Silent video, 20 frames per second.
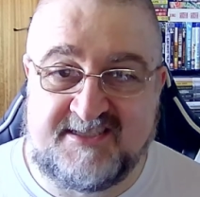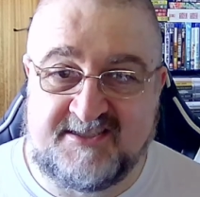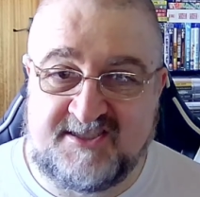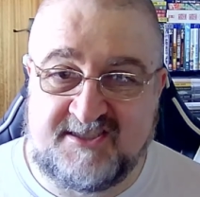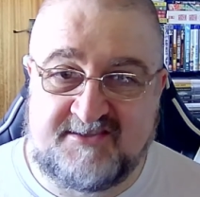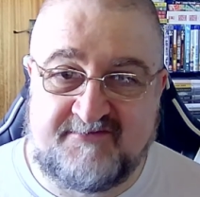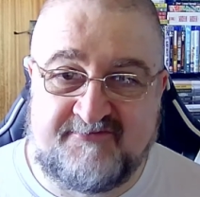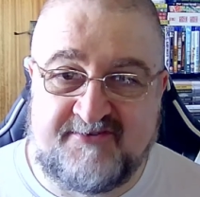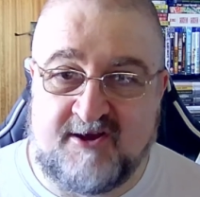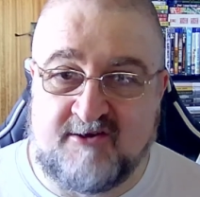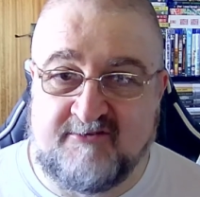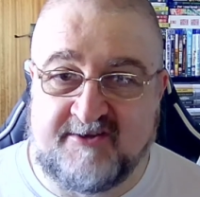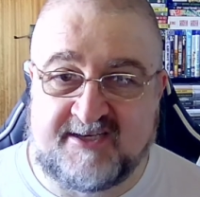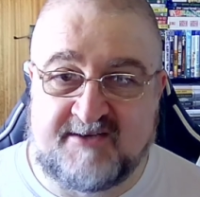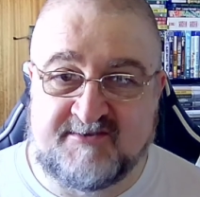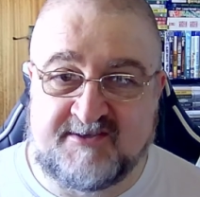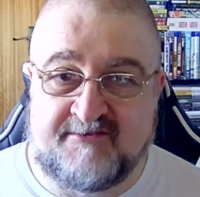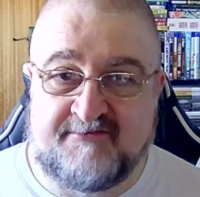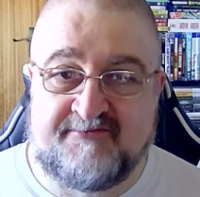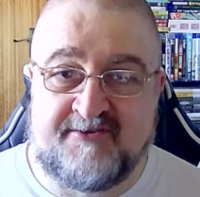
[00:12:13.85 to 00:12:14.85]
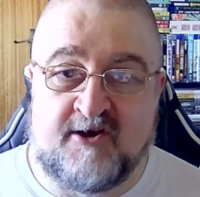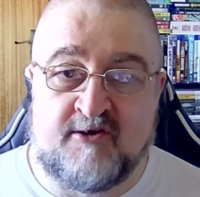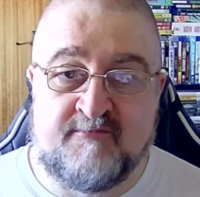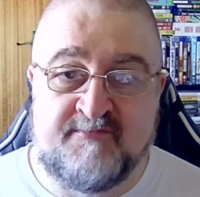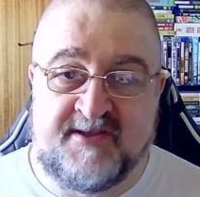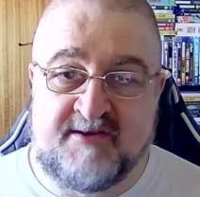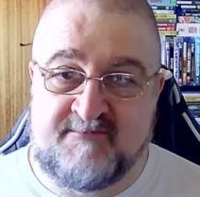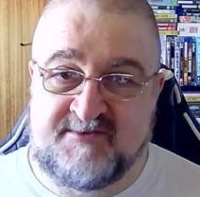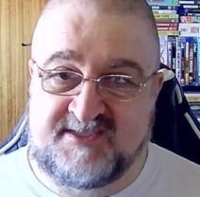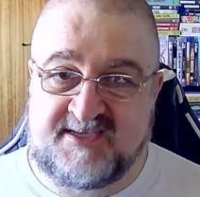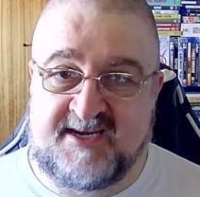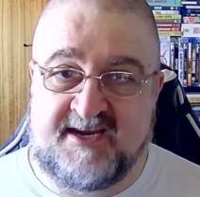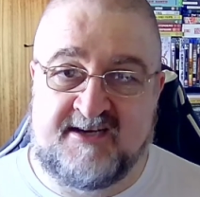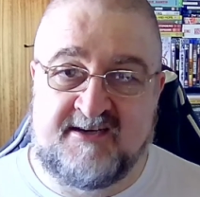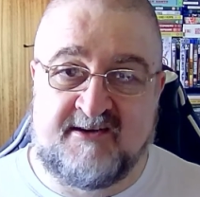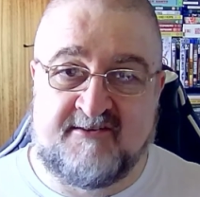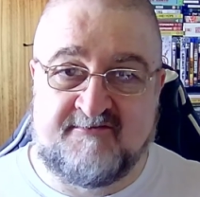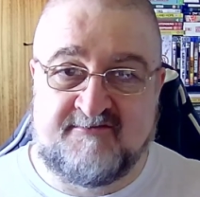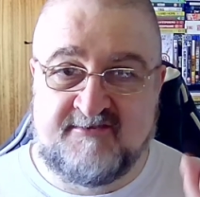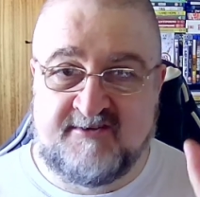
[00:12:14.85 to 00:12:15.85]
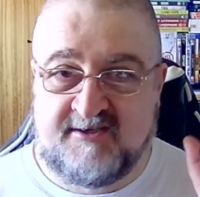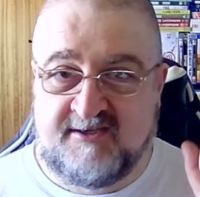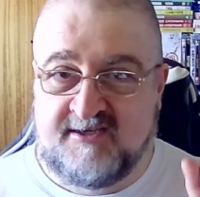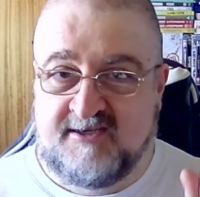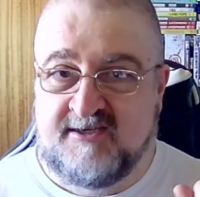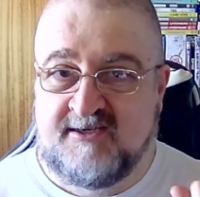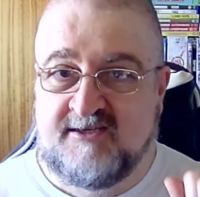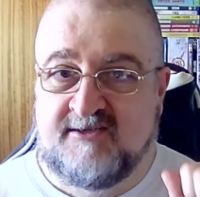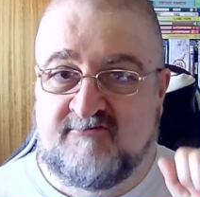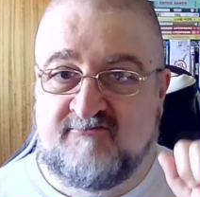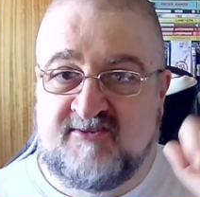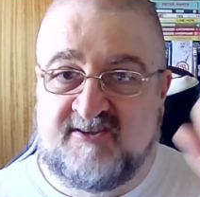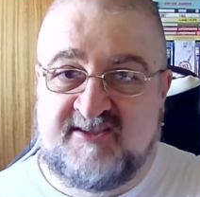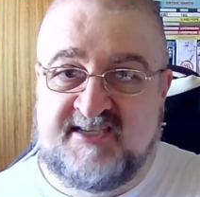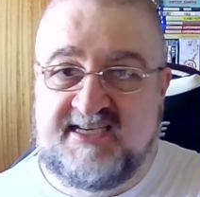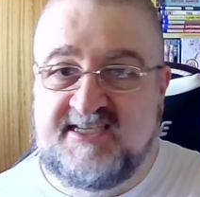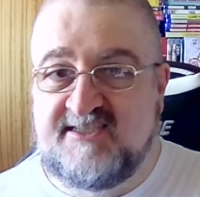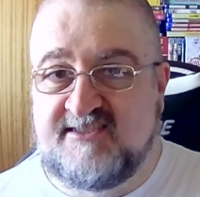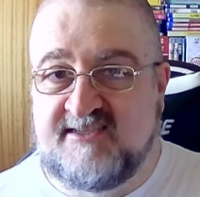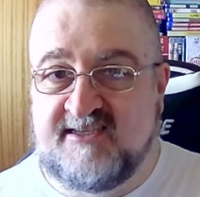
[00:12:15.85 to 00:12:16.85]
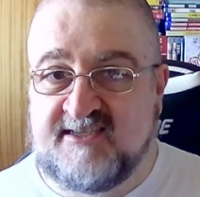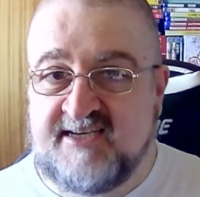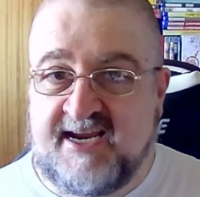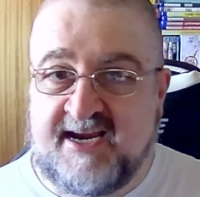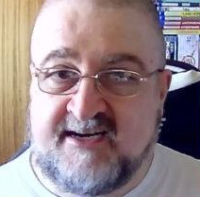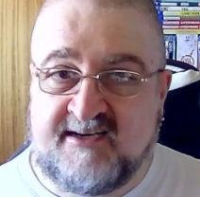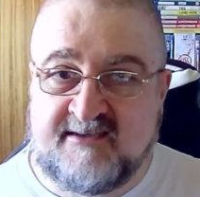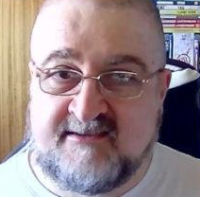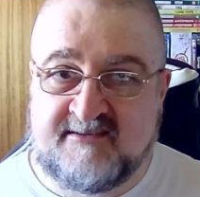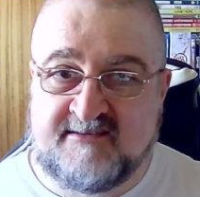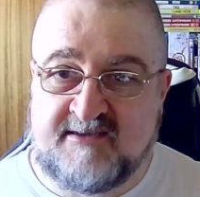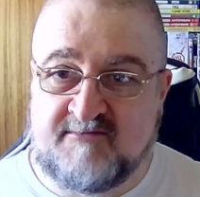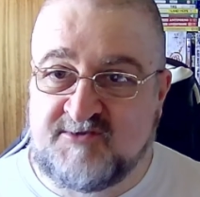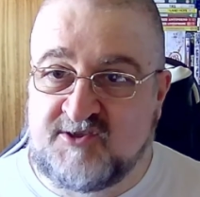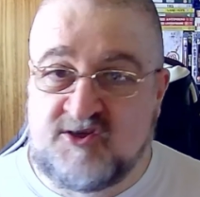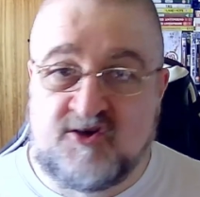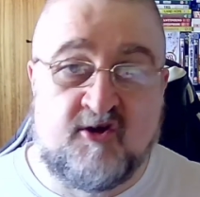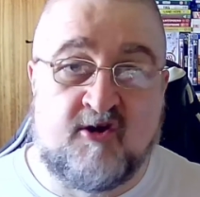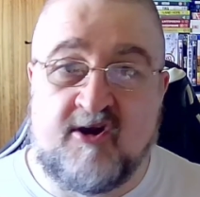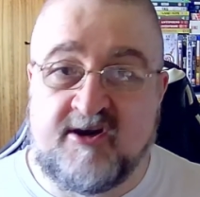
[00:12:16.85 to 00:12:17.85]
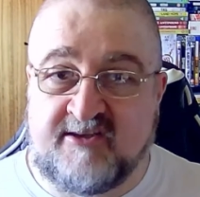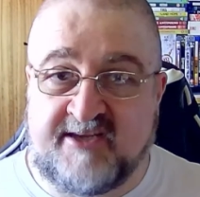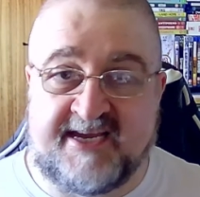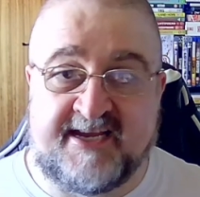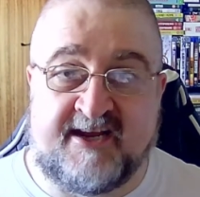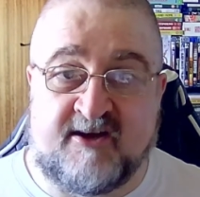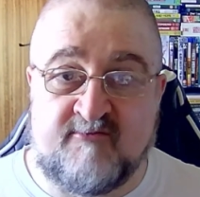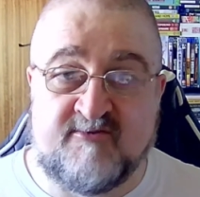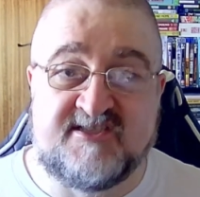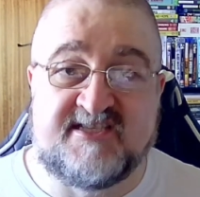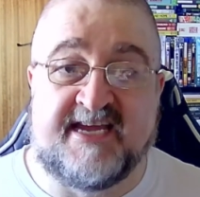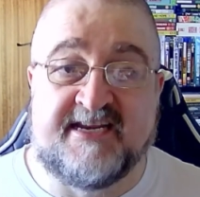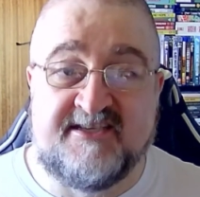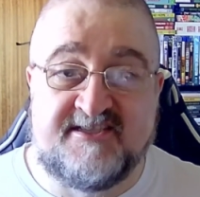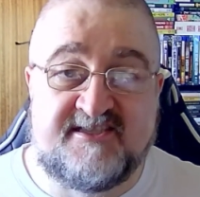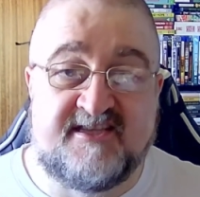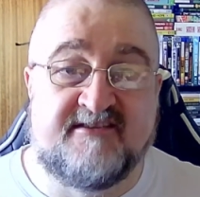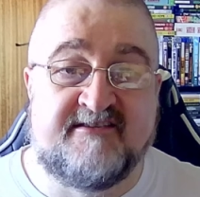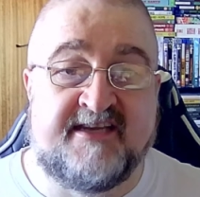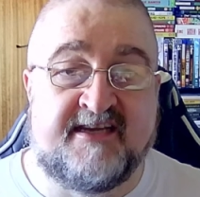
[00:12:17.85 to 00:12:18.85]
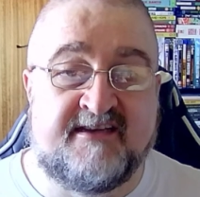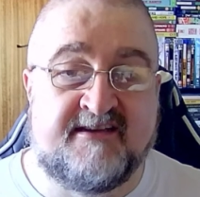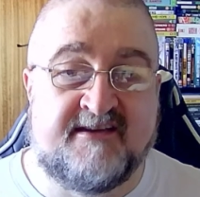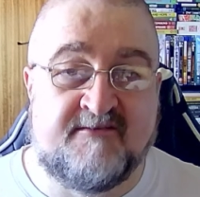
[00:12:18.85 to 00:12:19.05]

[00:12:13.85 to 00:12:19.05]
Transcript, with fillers: It just felt like it was a film that was kind of released and then it was gone almost instantly.